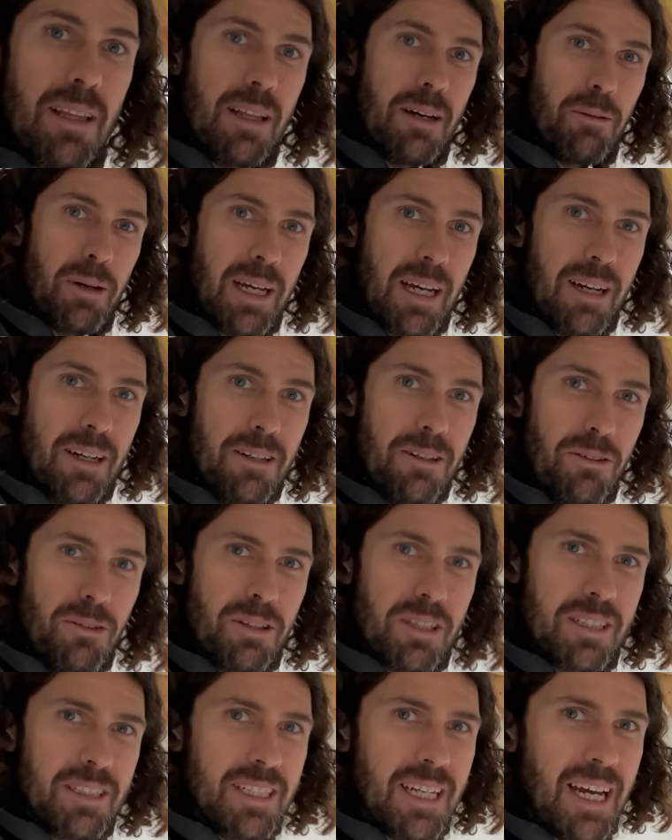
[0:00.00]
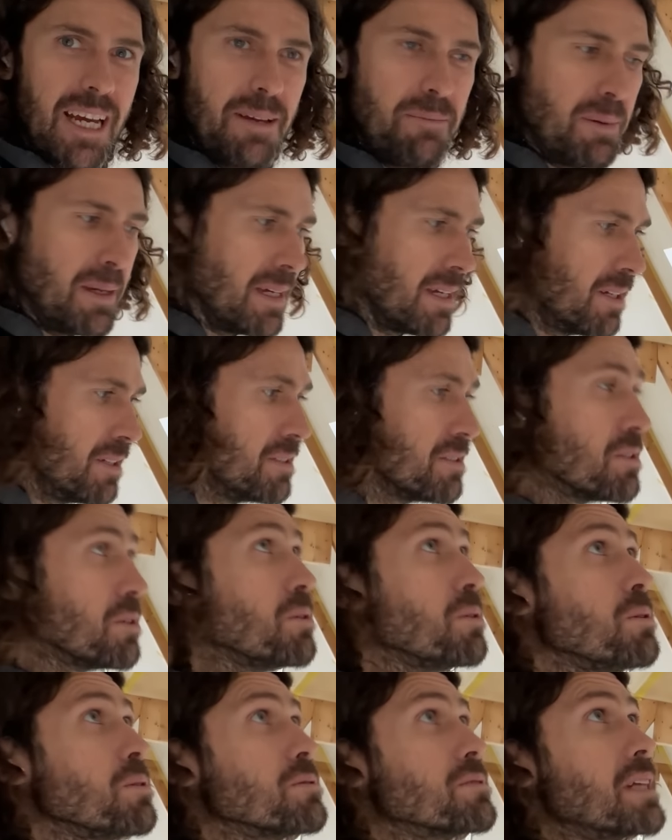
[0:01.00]
Go. The taping is
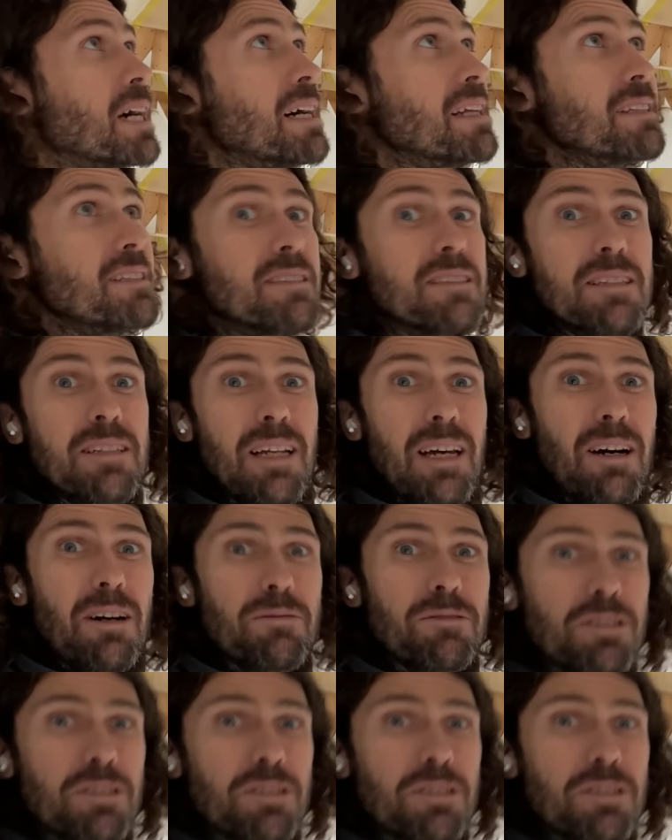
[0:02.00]
all done, so now I've